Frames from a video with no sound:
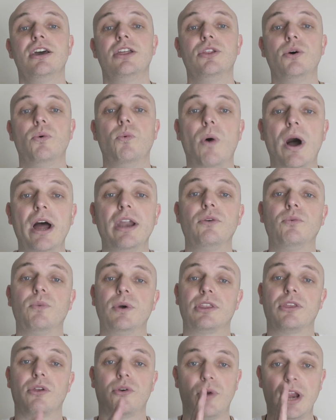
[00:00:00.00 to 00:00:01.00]
the one
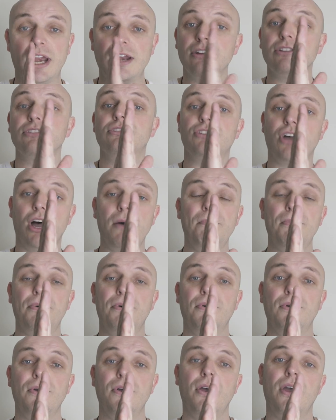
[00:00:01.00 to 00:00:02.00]
with red on
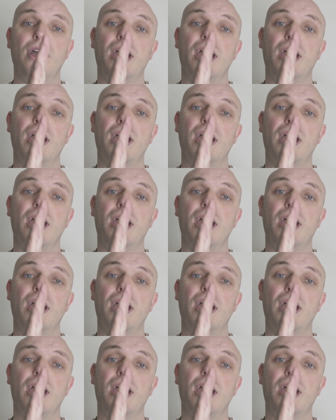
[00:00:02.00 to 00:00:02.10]
top,